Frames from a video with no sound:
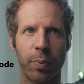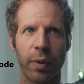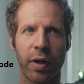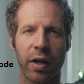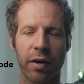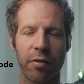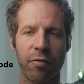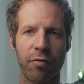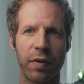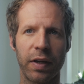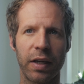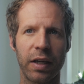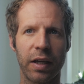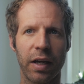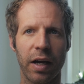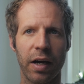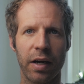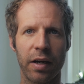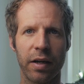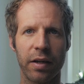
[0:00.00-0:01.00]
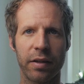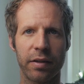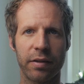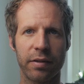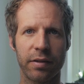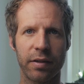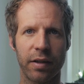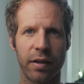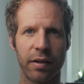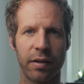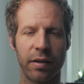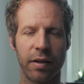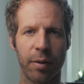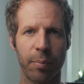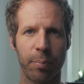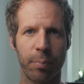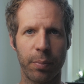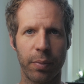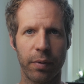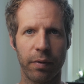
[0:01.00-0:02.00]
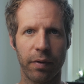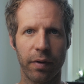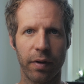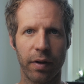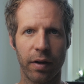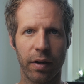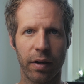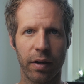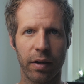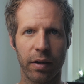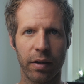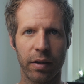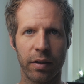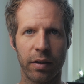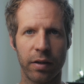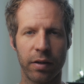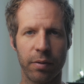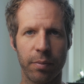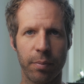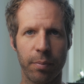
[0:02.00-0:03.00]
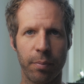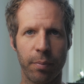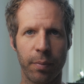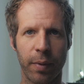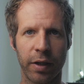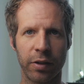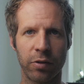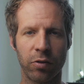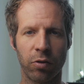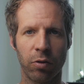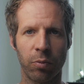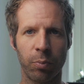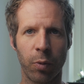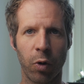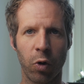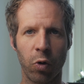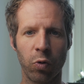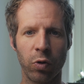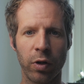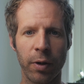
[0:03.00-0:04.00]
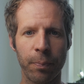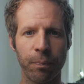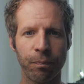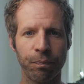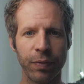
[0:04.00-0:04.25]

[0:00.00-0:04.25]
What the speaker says: but I think I set it up in manual mode.